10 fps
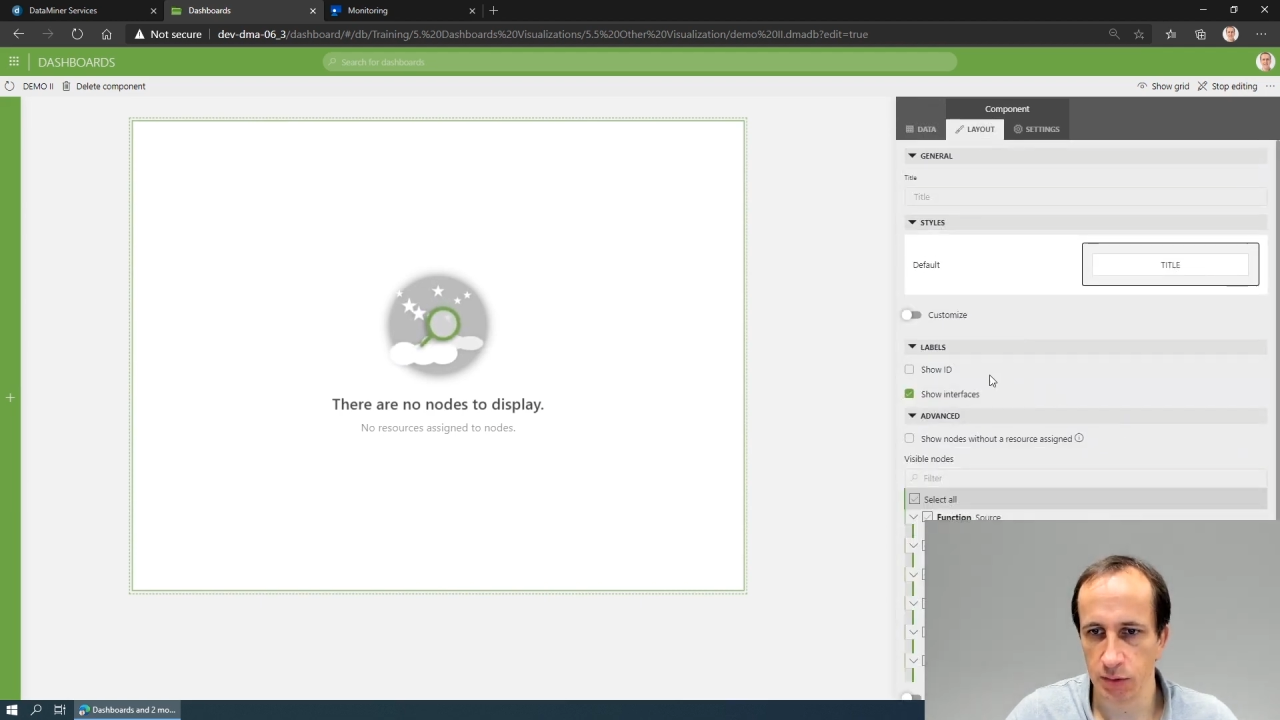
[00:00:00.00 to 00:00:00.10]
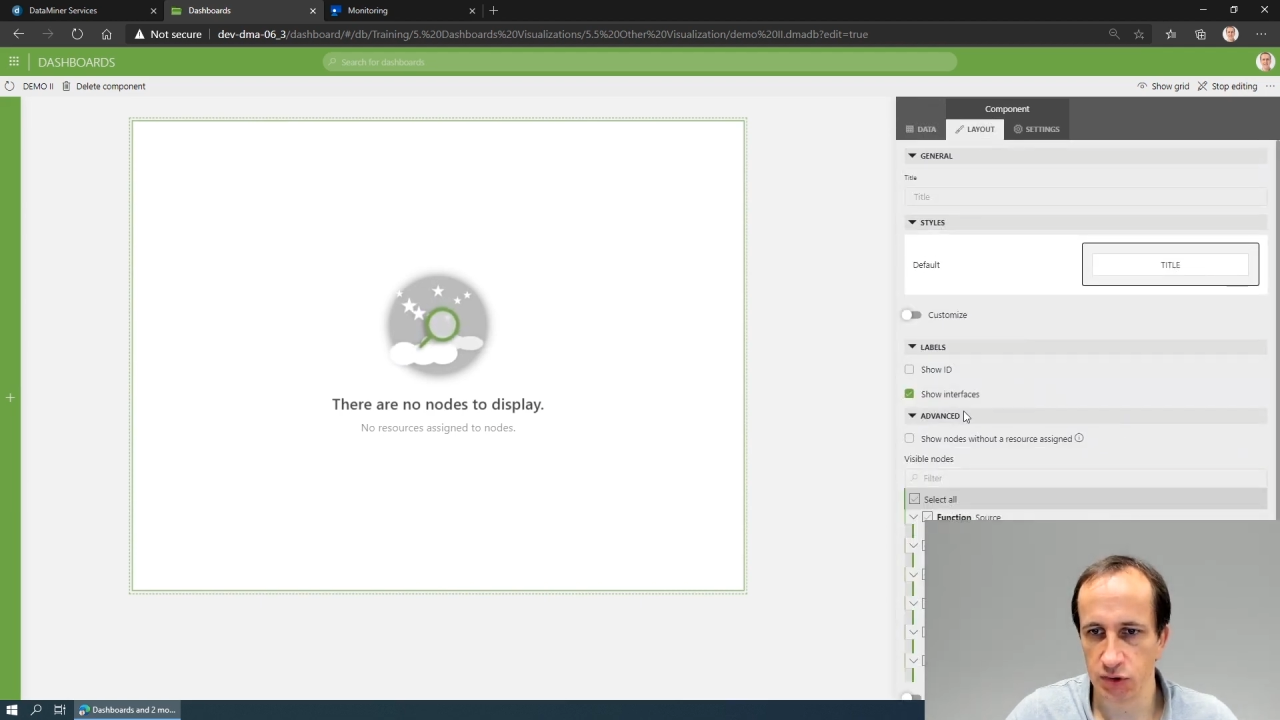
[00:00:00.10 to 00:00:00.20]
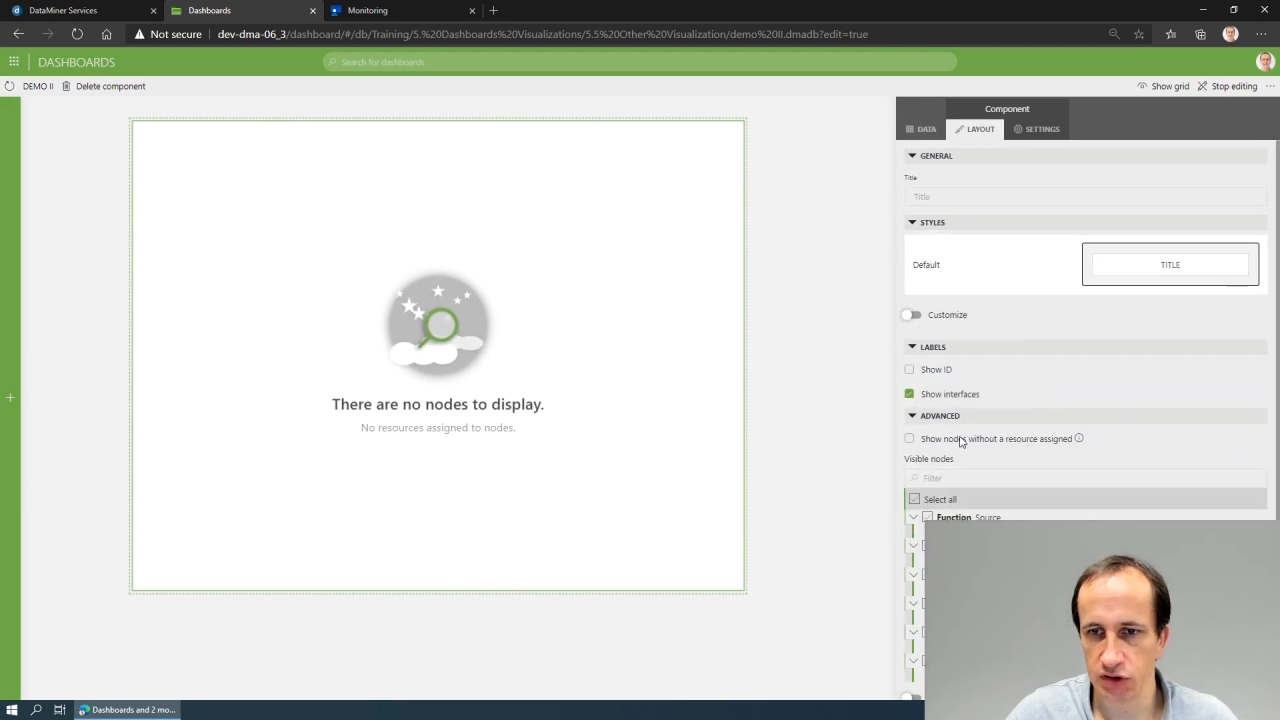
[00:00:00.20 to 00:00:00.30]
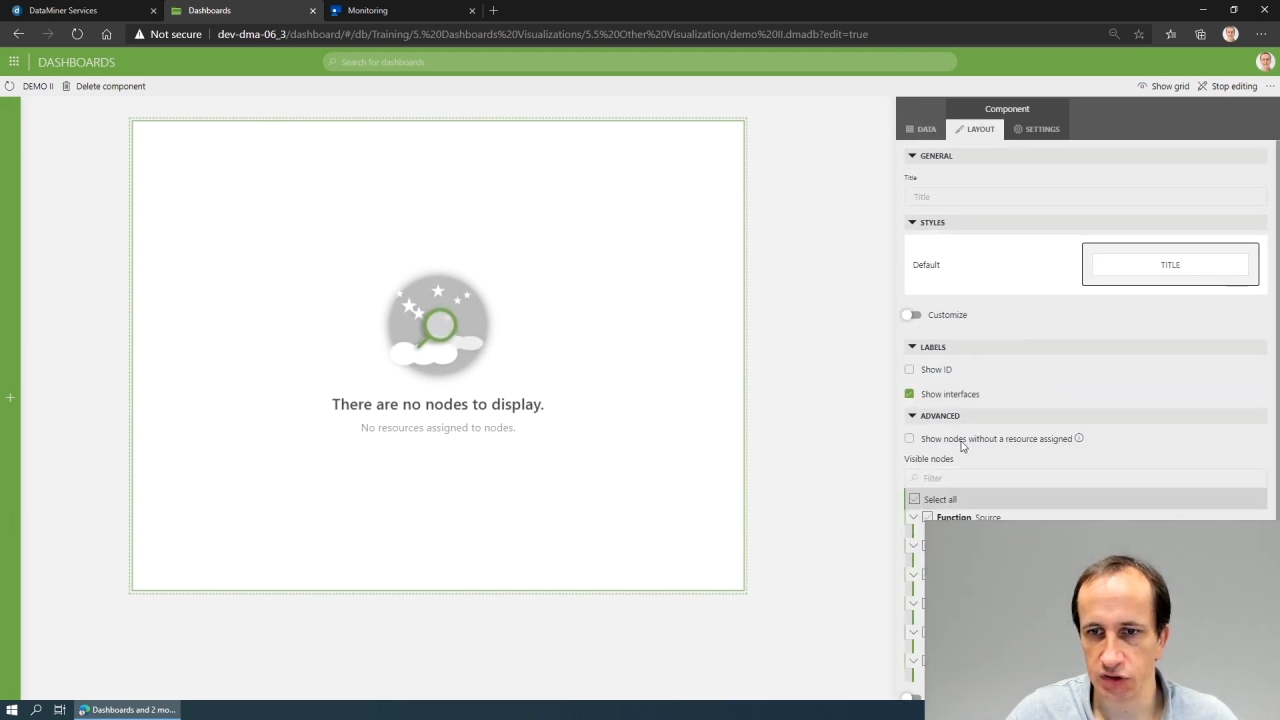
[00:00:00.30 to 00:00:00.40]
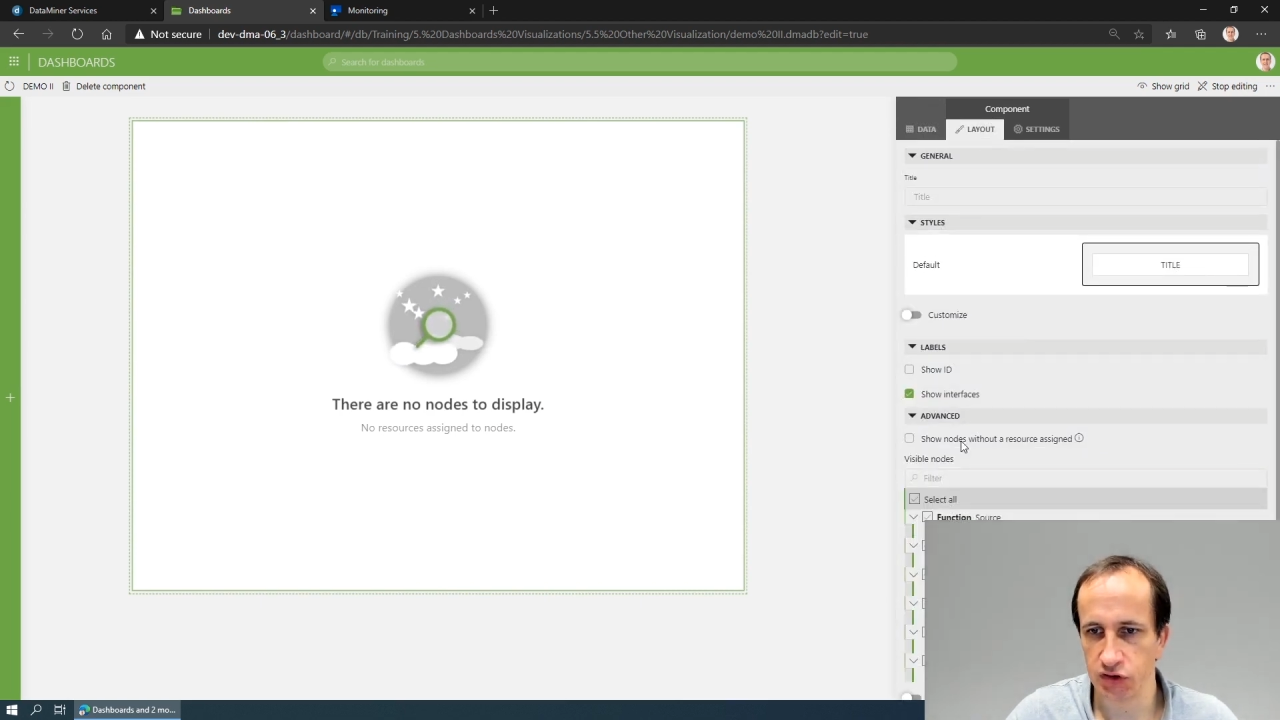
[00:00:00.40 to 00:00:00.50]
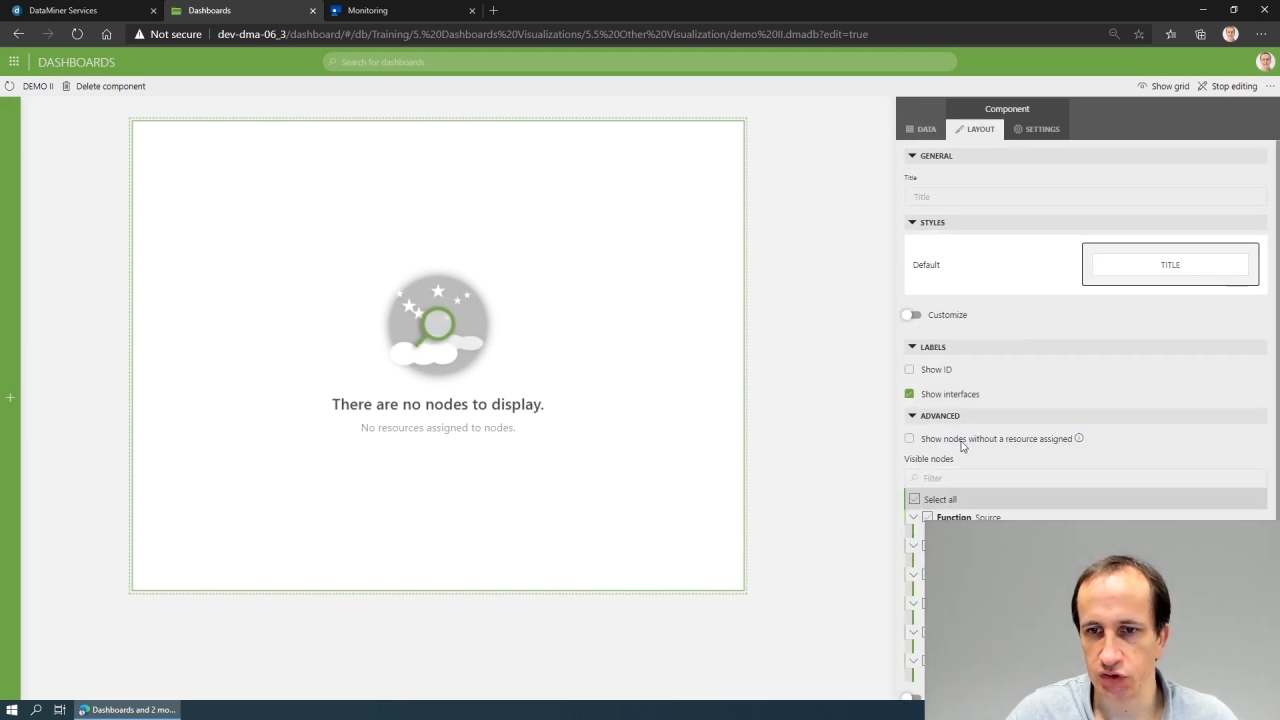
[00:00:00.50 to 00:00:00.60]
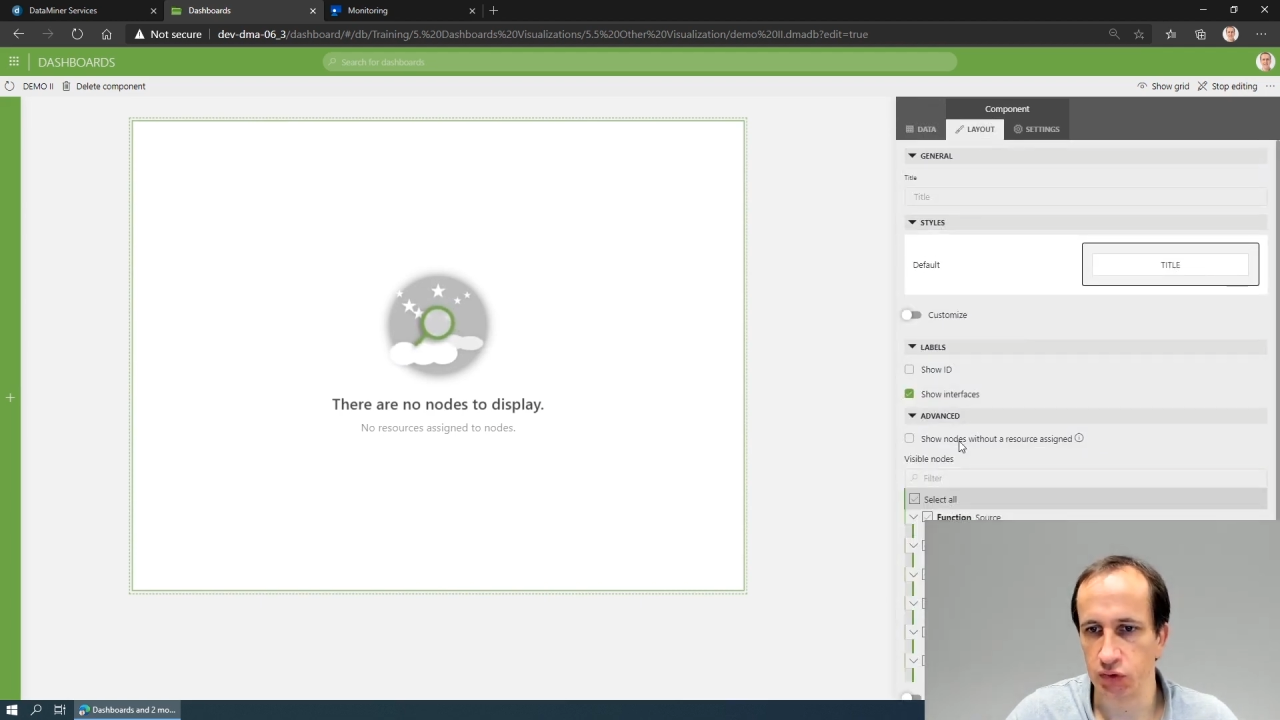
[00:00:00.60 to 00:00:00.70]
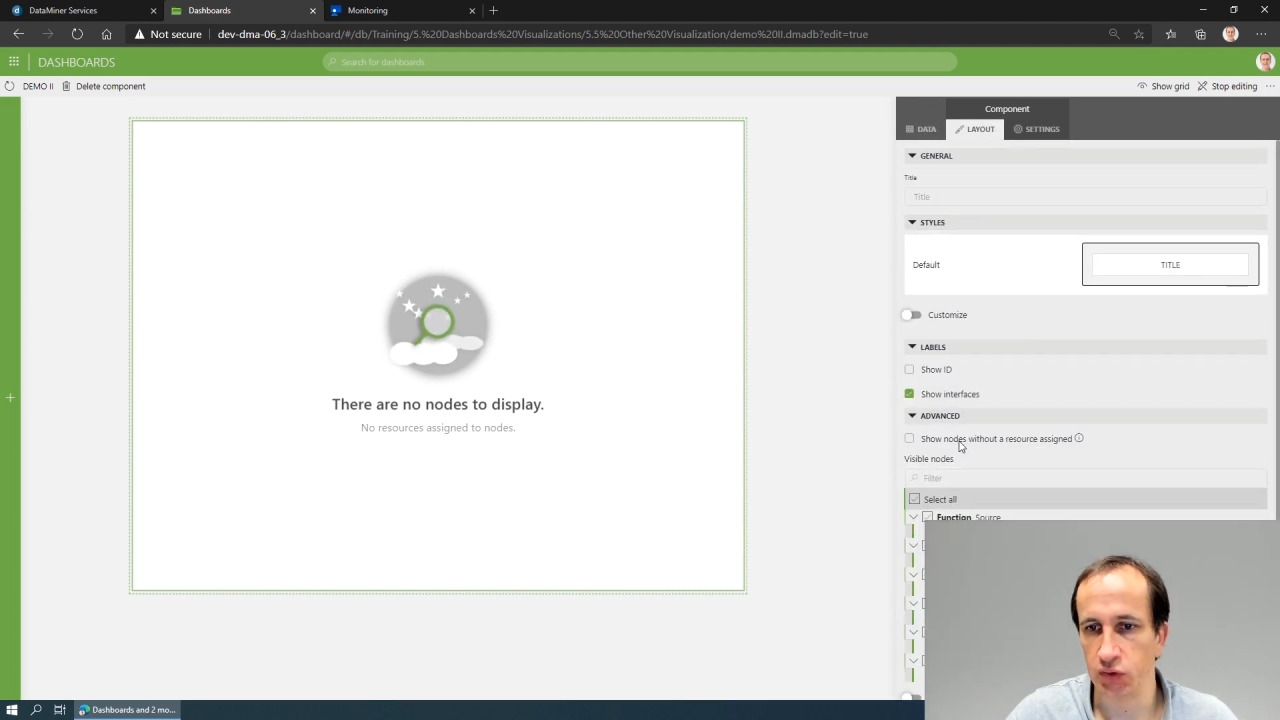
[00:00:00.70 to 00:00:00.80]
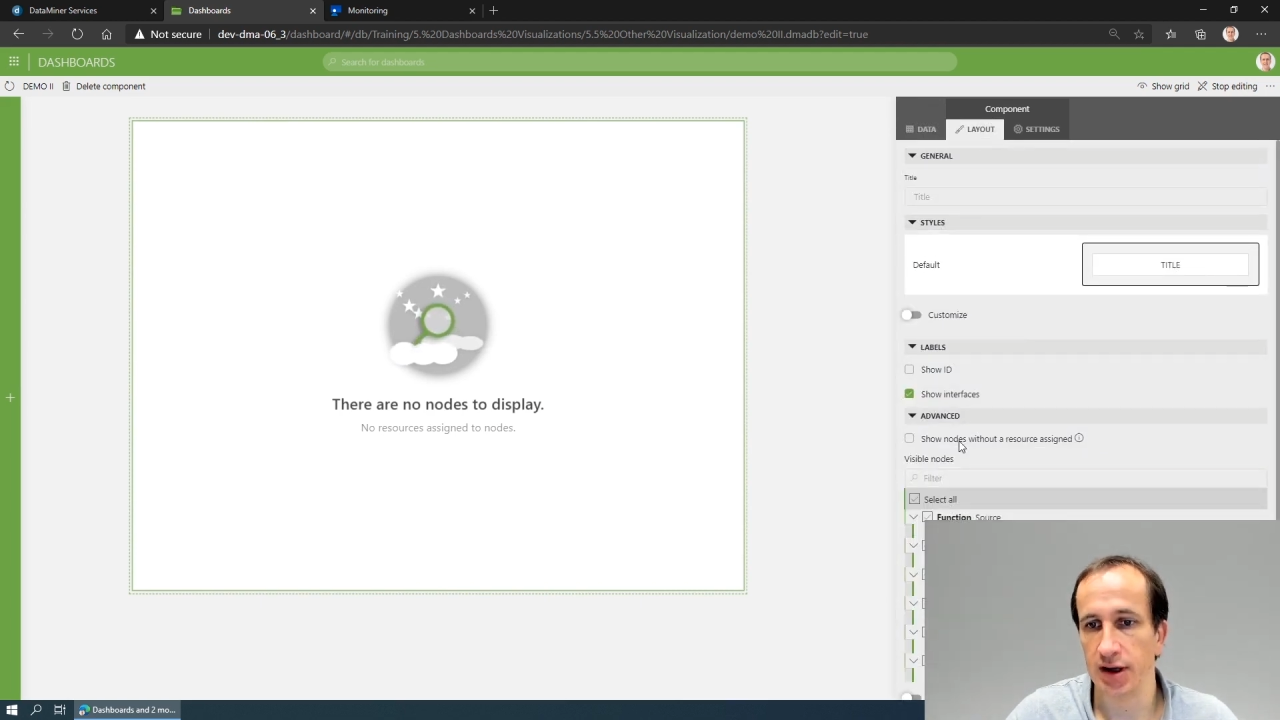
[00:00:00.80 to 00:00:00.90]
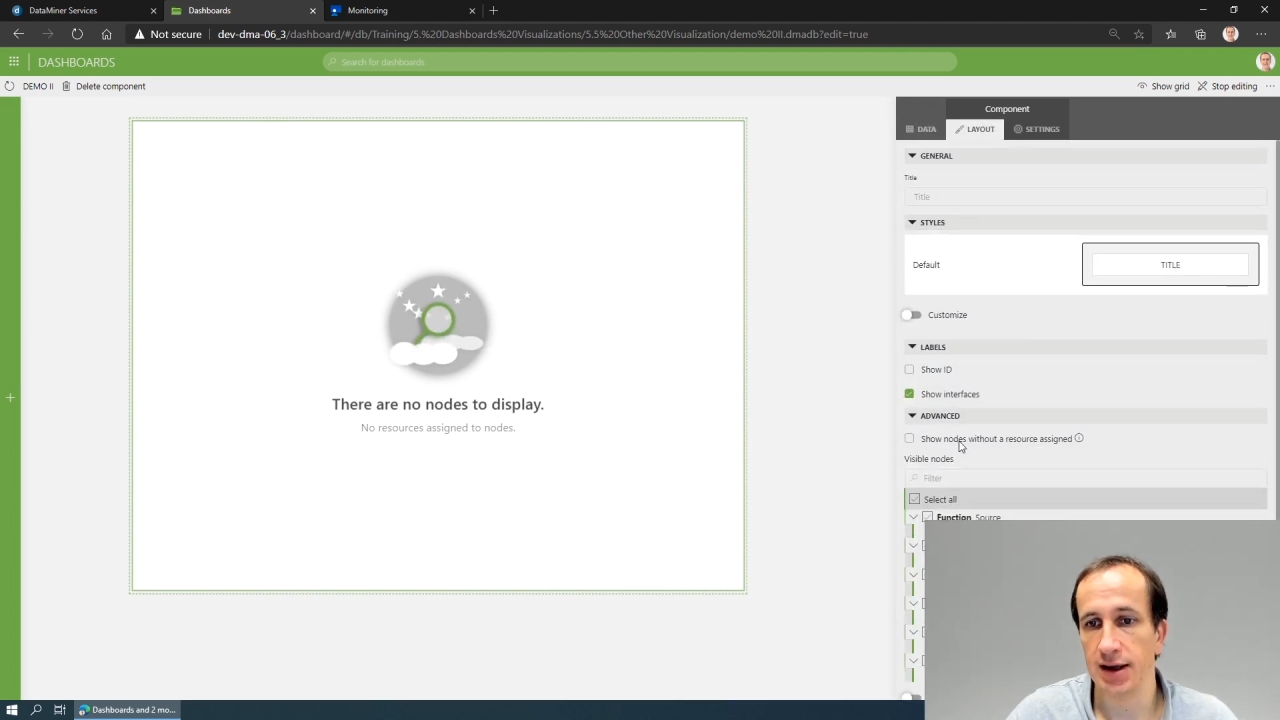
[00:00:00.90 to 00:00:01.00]
options
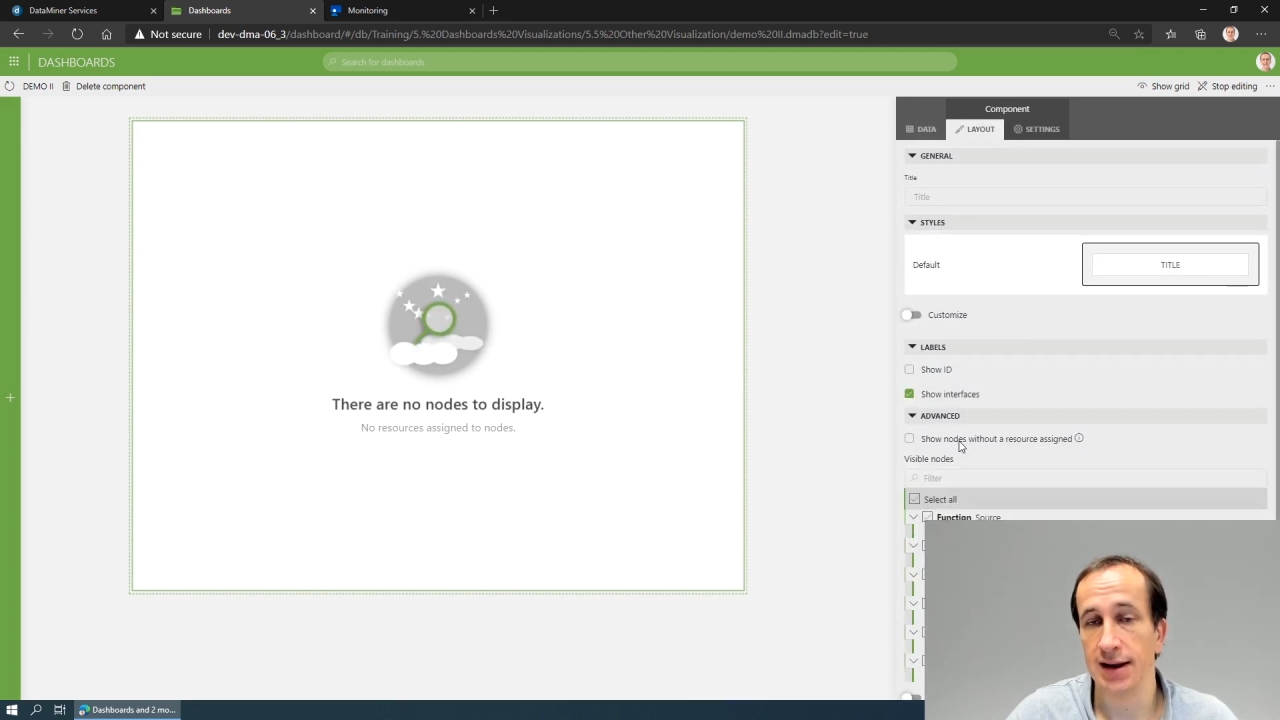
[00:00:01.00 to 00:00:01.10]
to